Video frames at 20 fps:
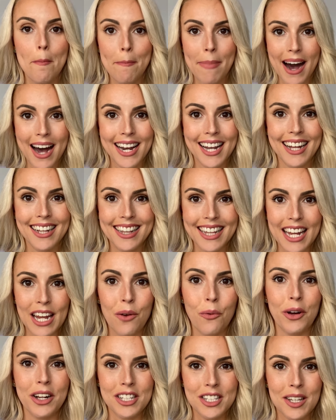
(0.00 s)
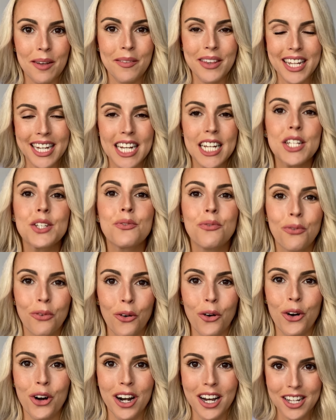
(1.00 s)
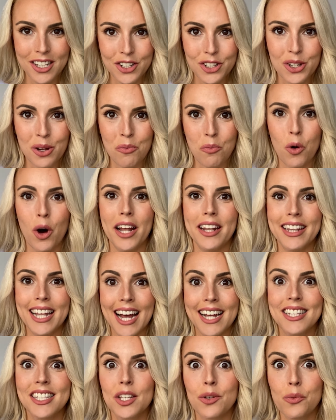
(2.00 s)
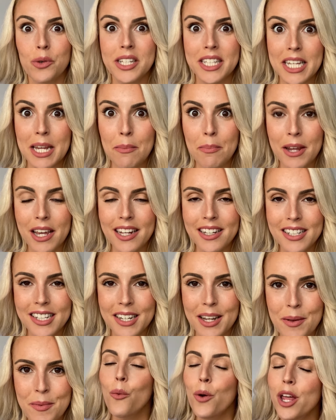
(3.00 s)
Para ti, when something is for someone. That's the recipient.